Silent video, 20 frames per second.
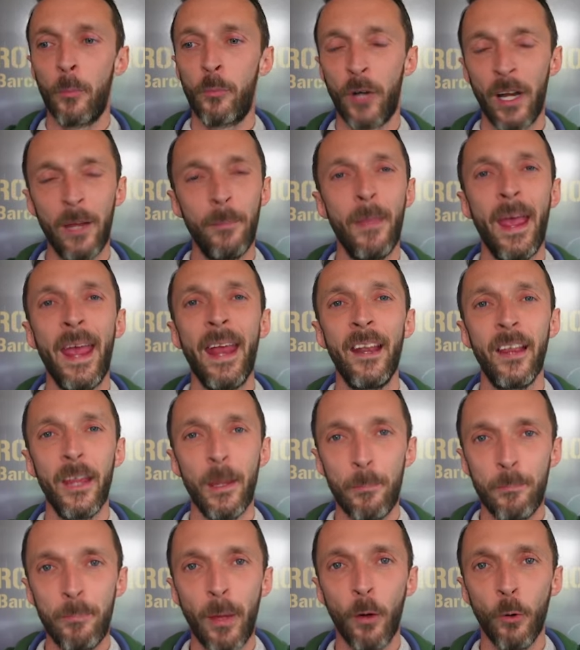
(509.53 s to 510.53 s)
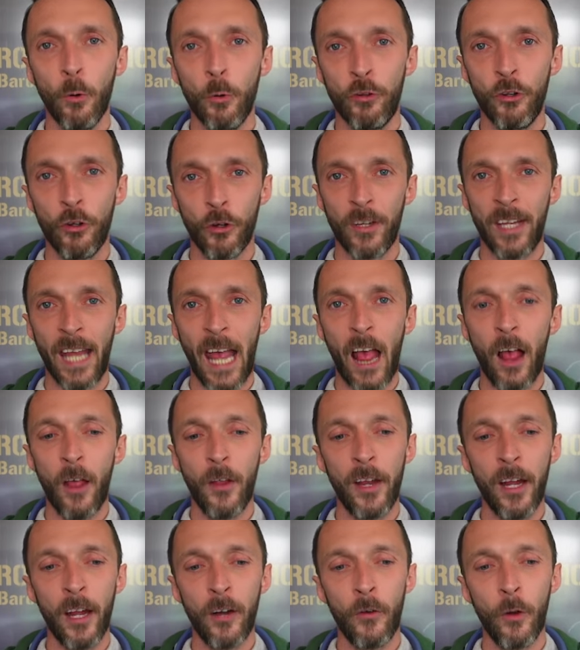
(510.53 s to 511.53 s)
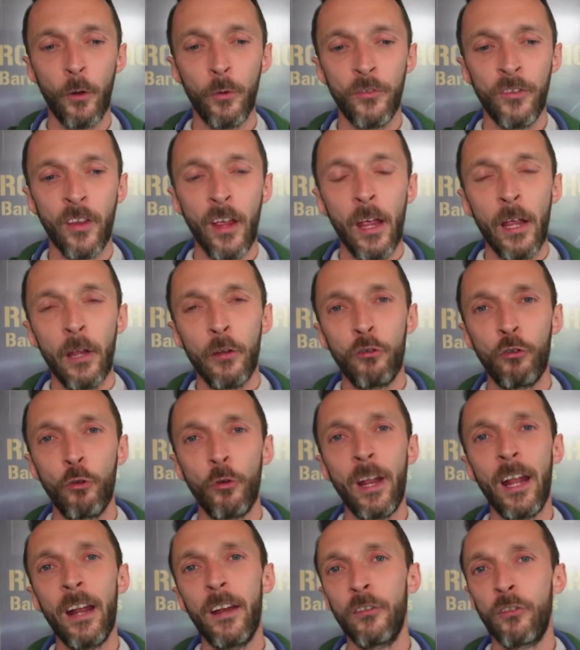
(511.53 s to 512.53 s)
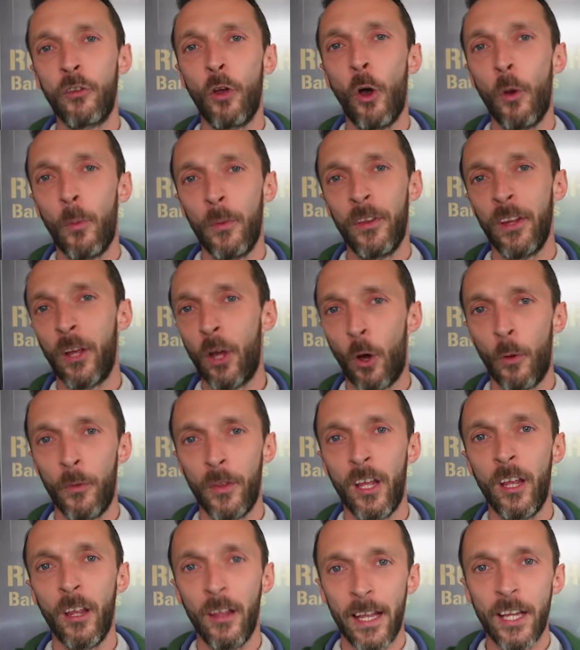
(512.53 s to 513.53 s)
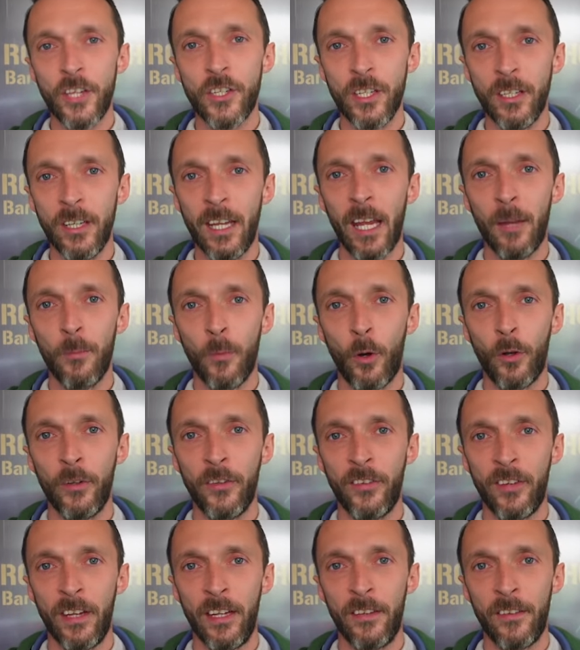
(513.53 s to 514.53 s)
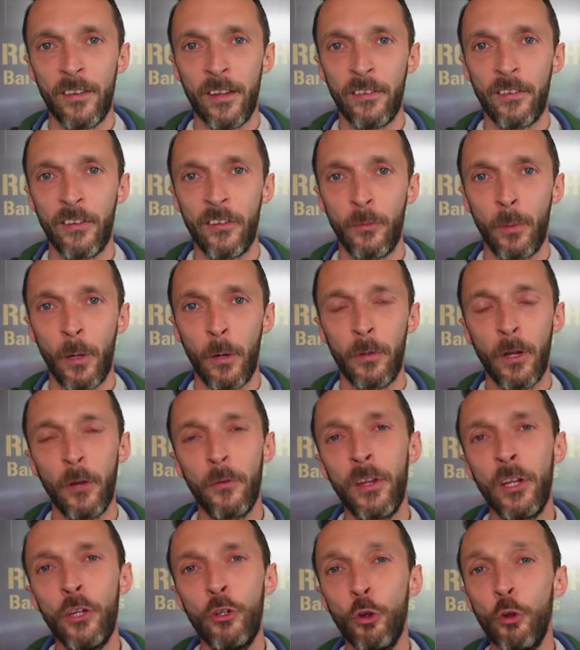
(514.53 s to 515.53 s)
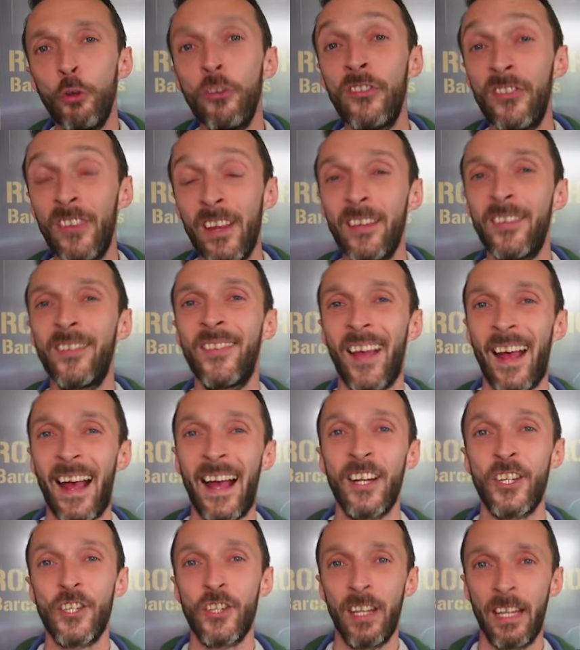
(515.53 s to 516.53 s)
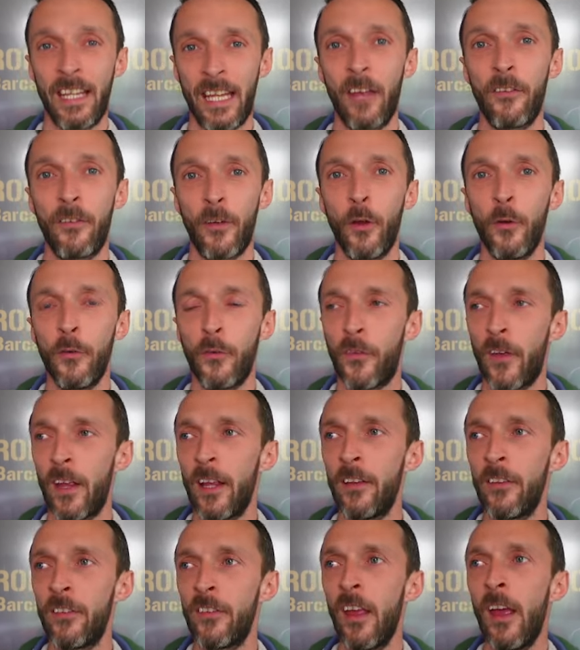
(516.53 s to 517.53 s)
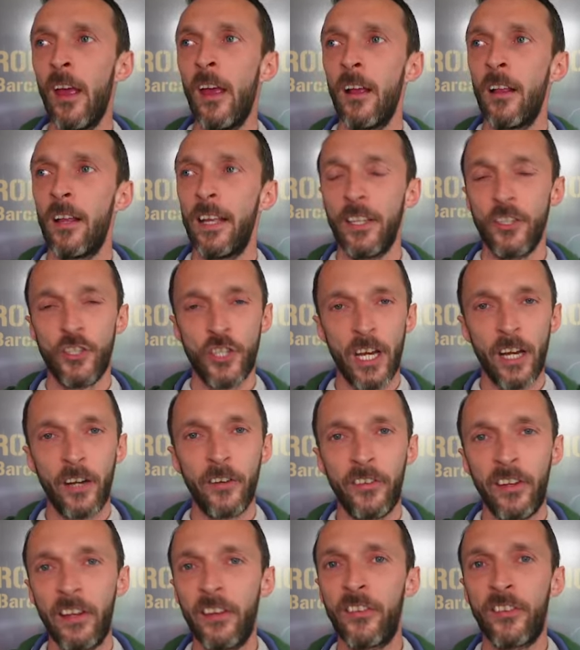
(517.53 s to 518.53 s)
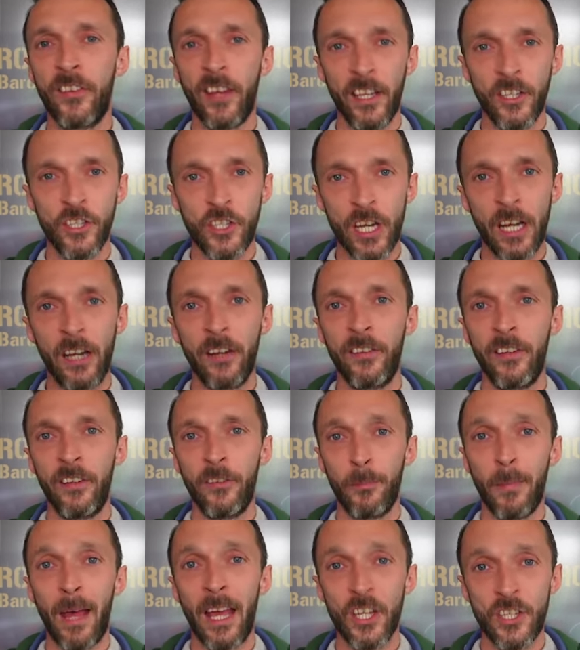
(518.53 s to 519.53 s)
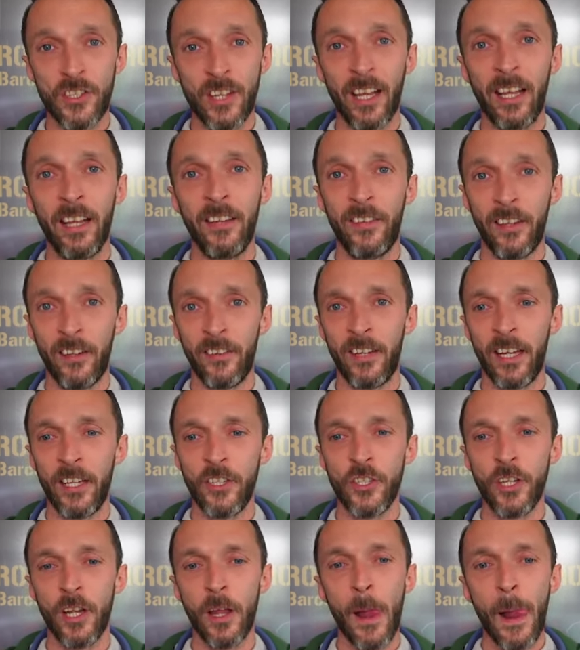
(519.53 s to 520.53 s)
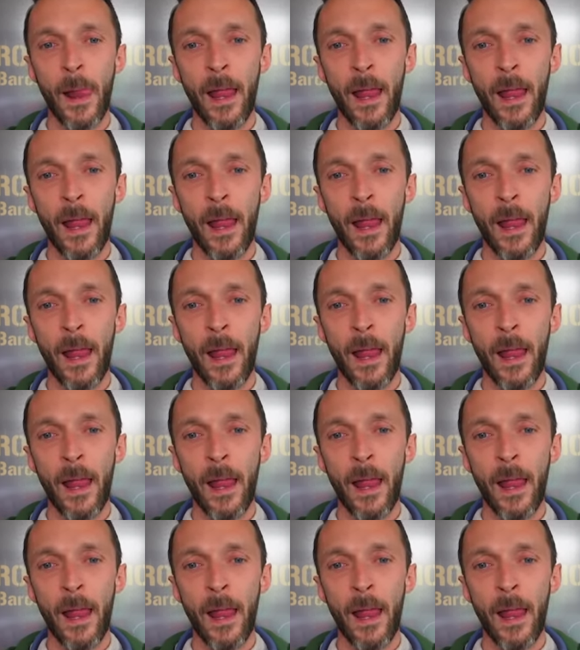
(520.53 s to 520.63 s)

primarily build your gallery around, Sorare has got what they call the collection game on side of this as well. Now, they use this to actually give out things like jerseys, signed jerseys, match tickets, etc.